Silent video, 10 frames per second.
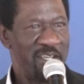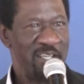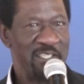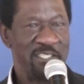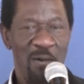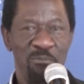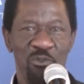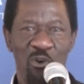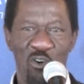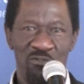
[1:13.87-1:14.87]
in terms
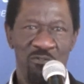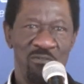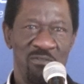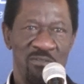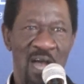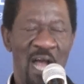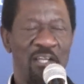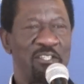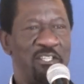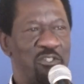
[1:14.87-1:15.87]
of
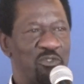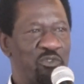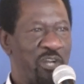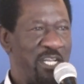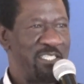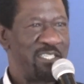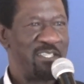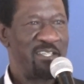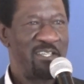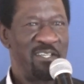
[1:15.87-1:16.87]
access to credit,
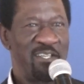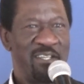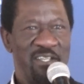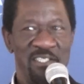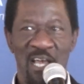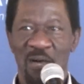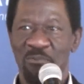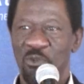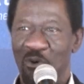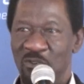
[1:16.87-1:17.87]
in
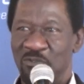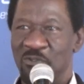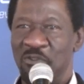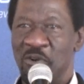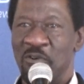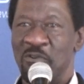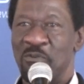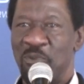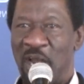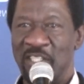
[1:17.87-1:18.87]
terms of
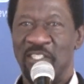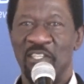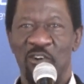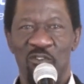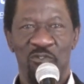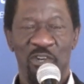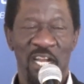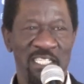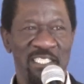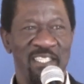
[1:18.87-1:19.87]
pricing of
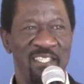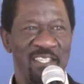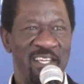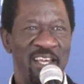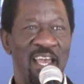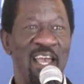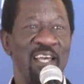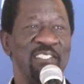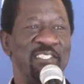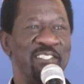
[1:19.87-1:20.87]
credit,
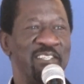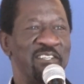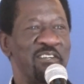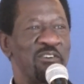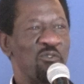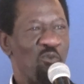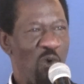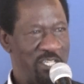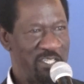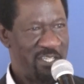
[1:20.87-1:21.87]
and
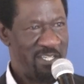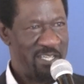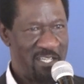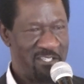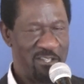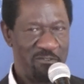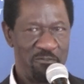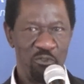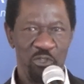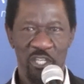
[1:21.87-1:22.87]
what does the
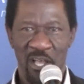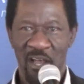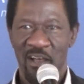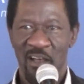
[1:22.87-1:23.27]
future